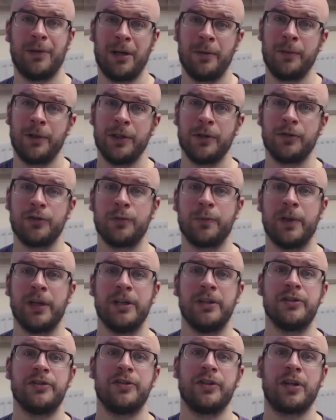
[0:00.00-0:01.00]
probably
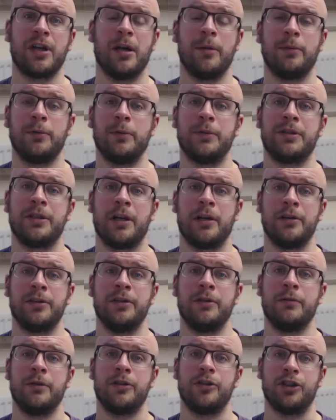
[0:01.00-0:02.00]
underpins the
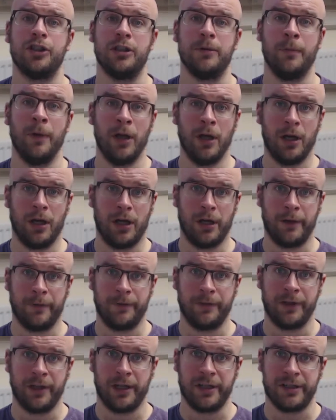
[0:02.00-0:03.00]
complementarity regime
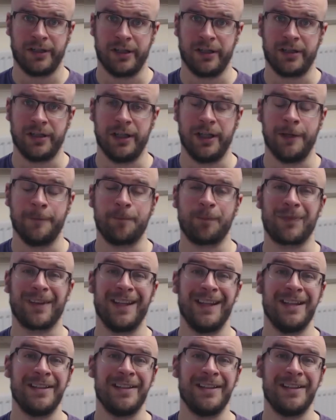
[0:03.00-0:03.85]
of the ICC,